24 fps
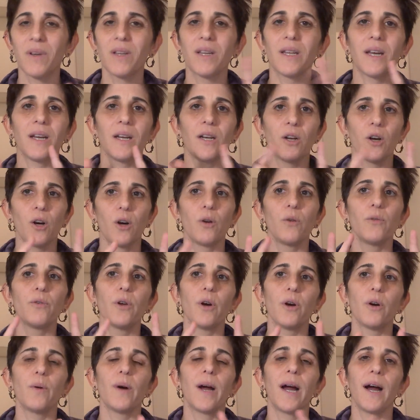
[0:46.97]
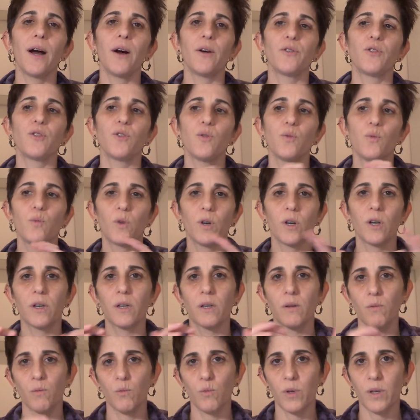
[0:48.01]
They know, though, how to
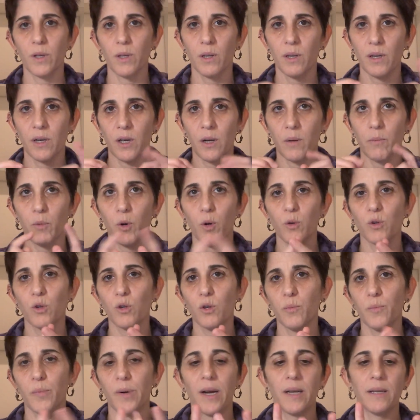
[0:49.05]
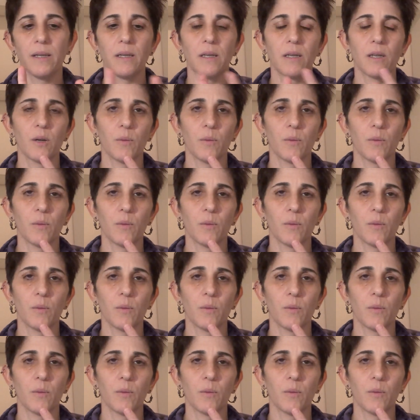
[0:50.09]
work with their emotional buttons,